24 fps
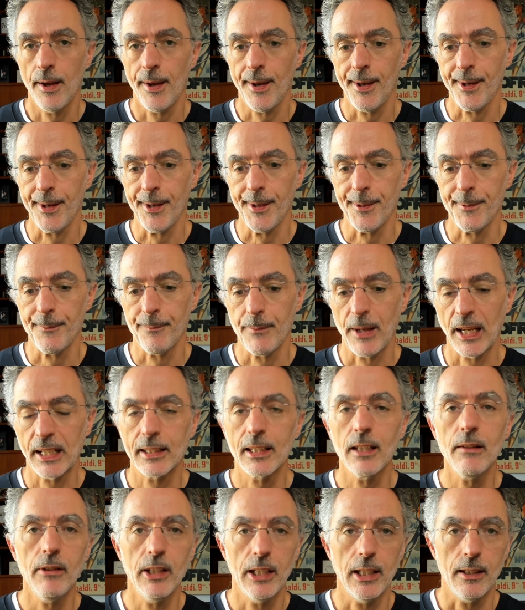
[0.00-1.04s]
um,
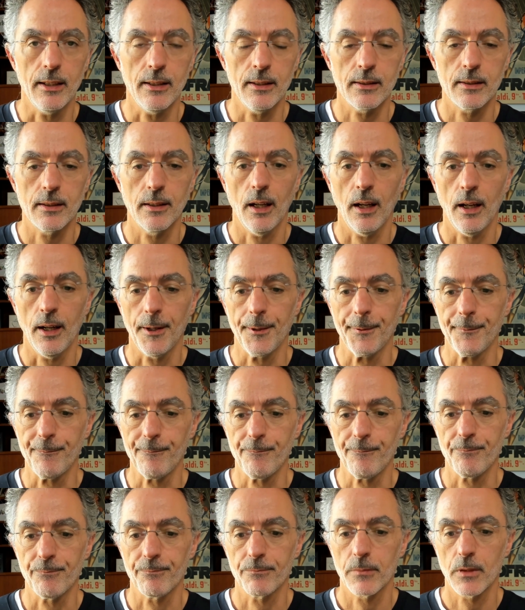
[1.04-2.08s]
activities.
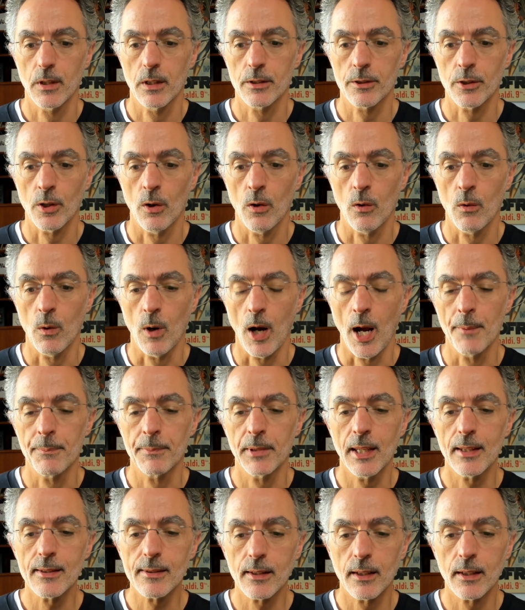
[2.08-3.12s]
Um, so I'm
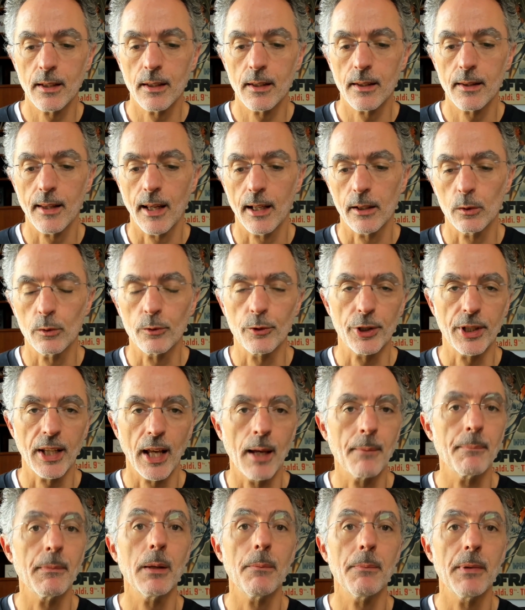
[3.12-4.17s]
guessing that over
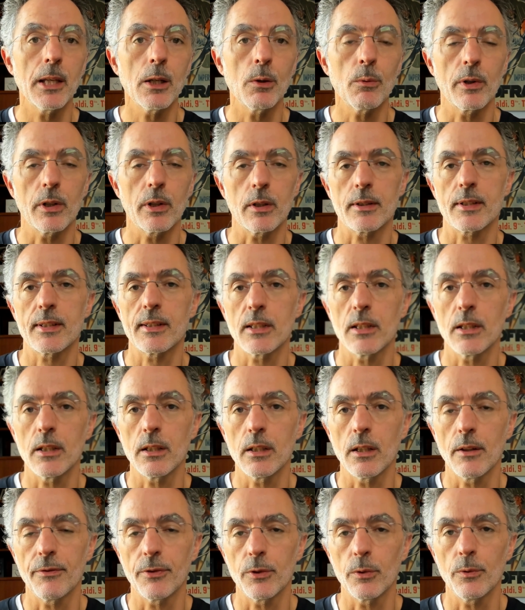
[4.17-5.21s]
time, maybe we'll
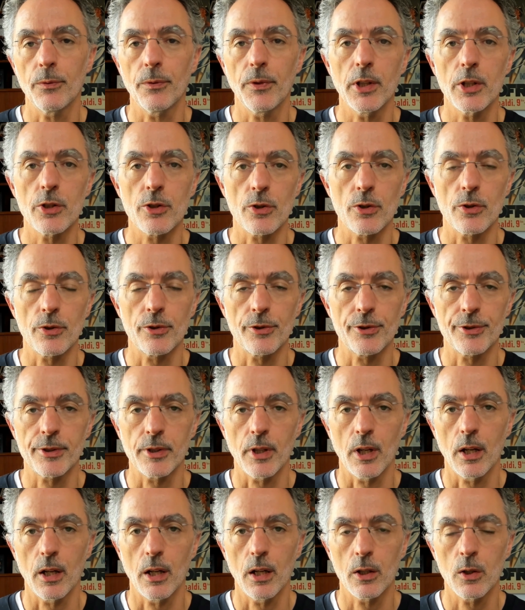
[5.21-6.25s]
see a few features
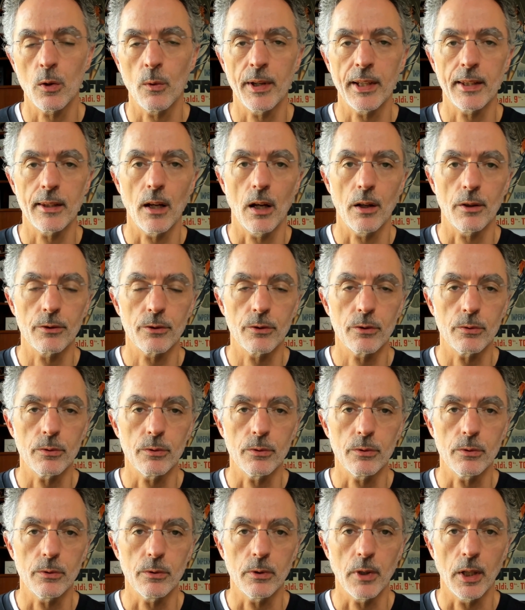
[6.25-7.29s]
uh, going down
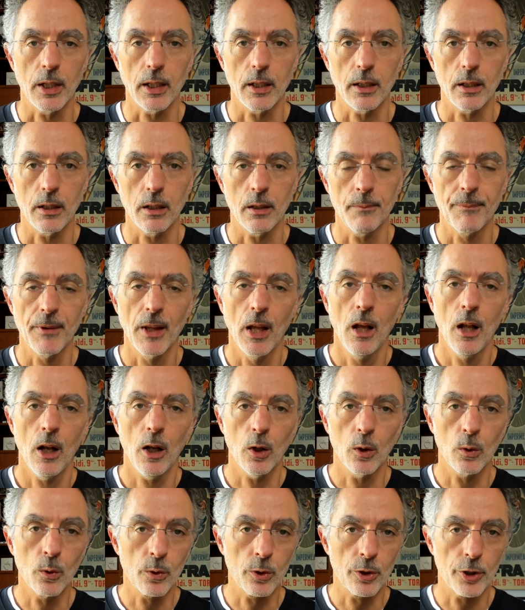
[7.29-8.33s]
to uh,
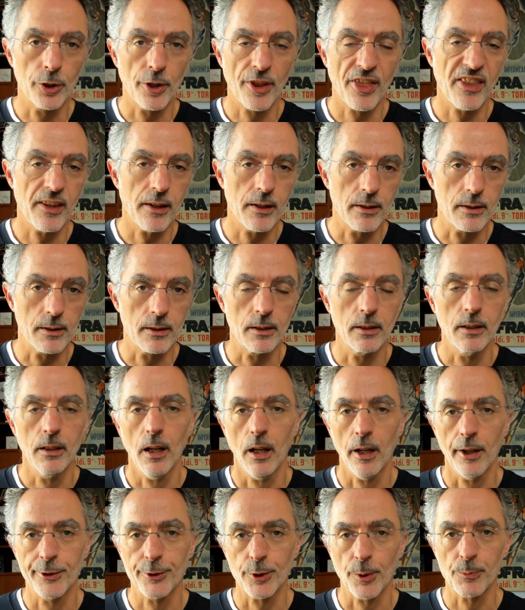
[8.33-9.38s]
lower tier
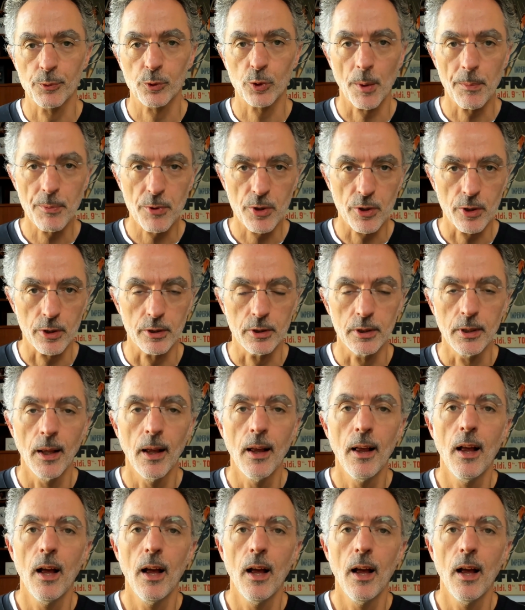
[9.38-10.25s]
uh, subscription.